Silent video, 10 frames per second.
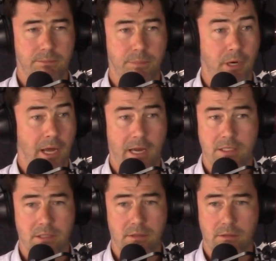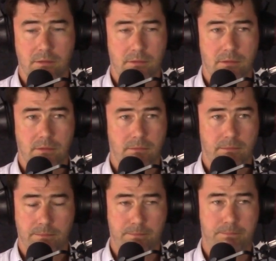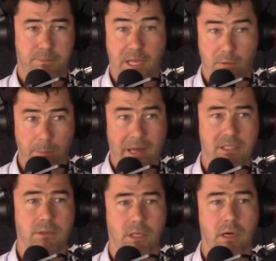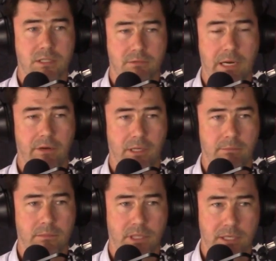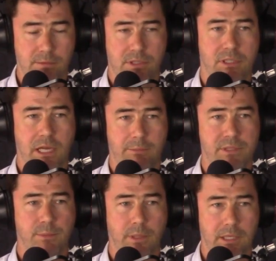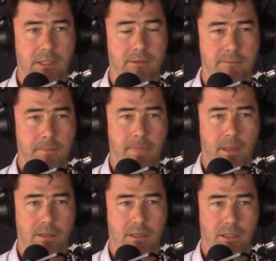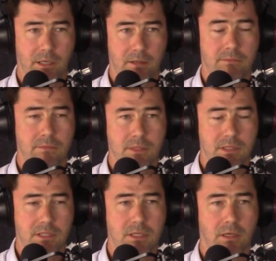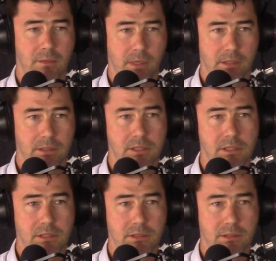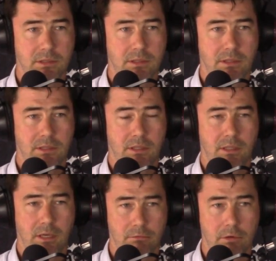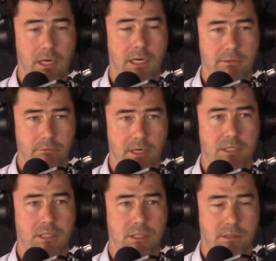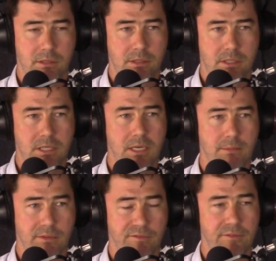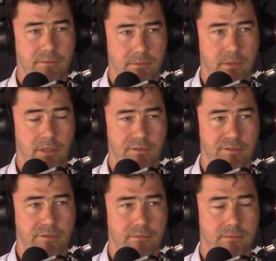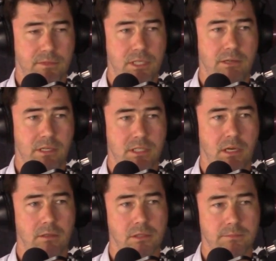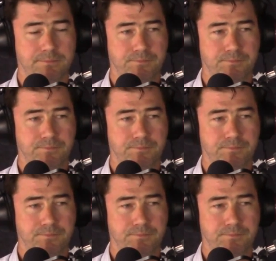But I had, there were better guys around him. He would just happen to be, you know, stuck amongst a really rich mm. seam of, of senior NCOs.